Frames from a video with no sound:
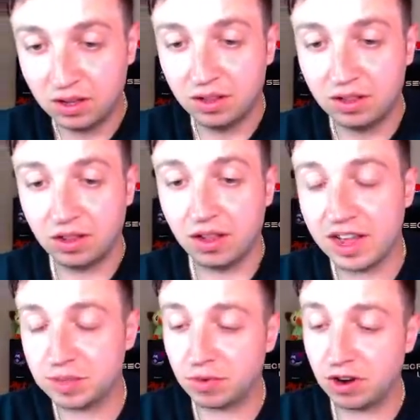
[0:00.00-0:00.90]
the
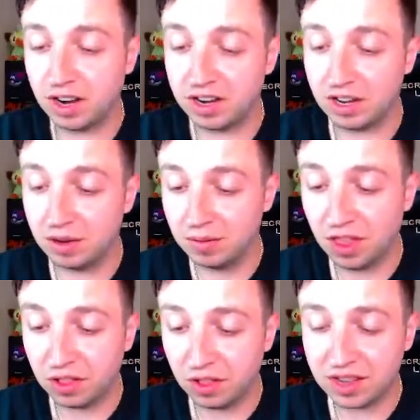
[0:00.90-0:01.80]
last break I did.
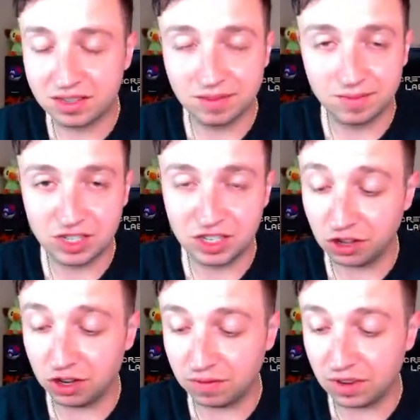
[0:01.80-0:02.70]
Nonetheless, still a
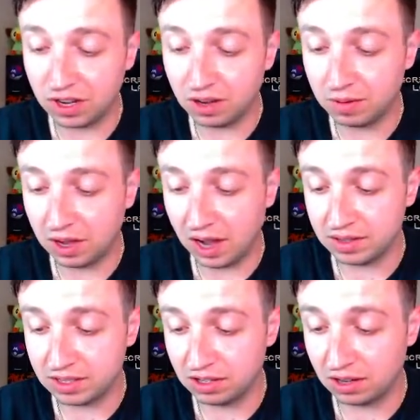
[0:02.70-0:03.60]
good video. I
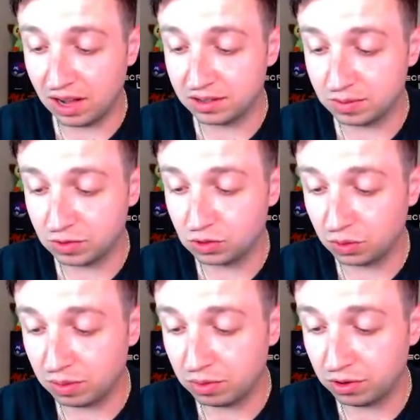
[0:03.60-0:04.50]
still got some
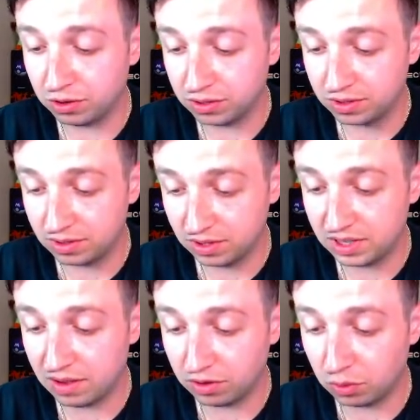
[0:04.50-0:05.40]
sweet pulls.
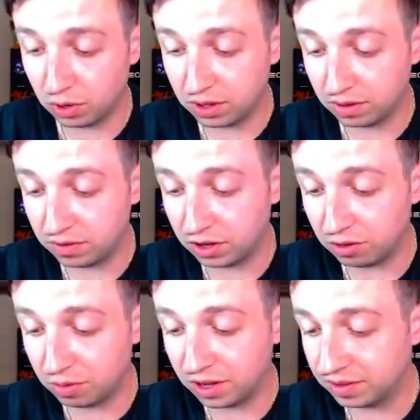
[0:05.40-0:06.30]
Definitely worth the view,
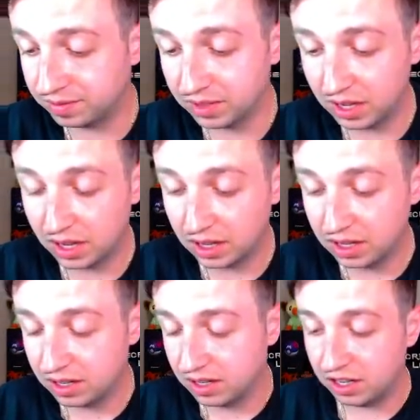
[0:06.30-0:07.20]
but
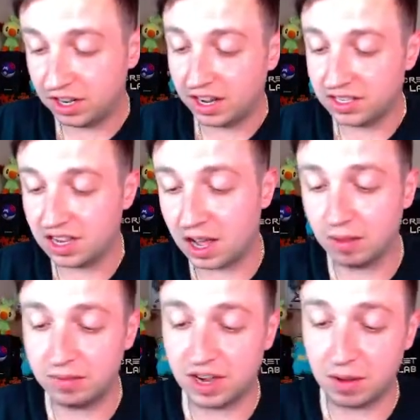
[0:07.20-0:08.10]
you can't top
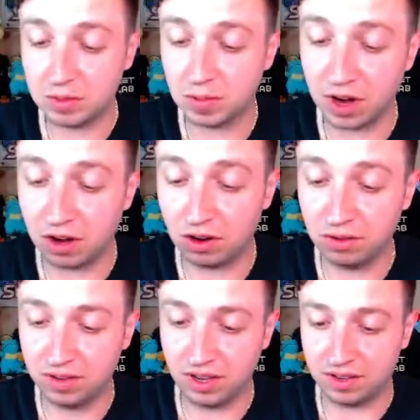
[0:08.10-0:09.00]
Time Spiral.
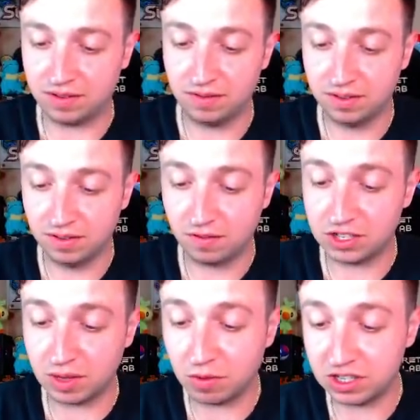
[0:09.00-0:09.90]
And for
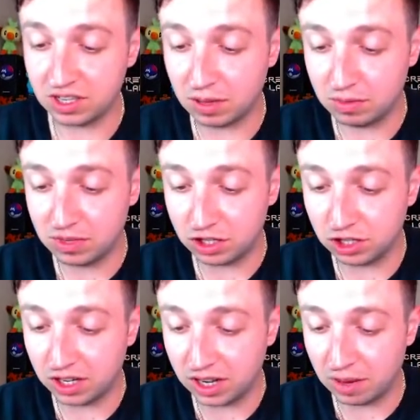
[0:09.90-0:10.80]
some reason,
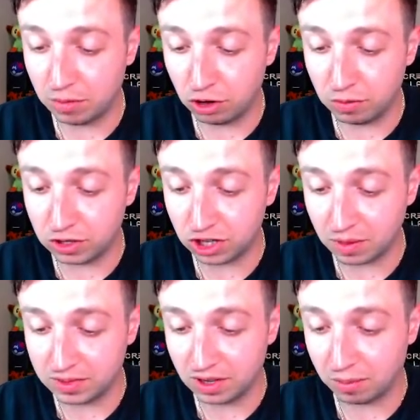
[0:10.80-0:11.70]
MTG and Pokemon
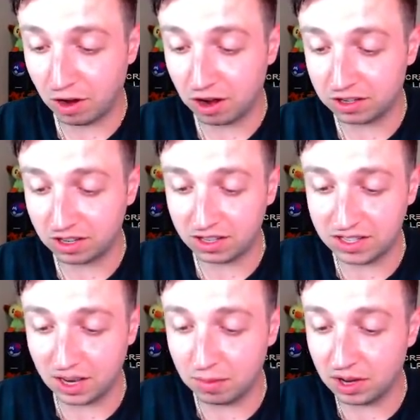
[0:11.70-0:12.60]
dropped a product on the
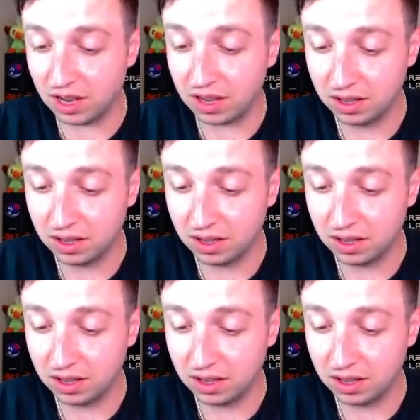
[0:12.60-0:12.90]
same day,